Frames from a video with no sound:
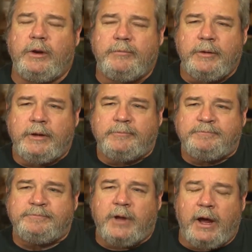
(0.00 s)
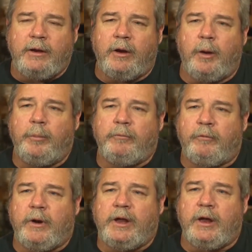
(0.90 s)
And I ended up
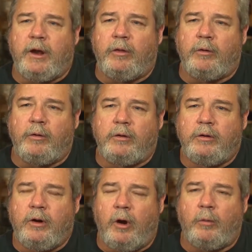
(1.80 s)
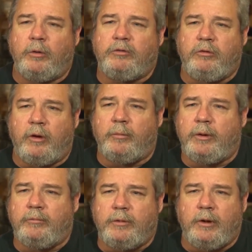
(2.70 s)
befriending another homeless gentleman,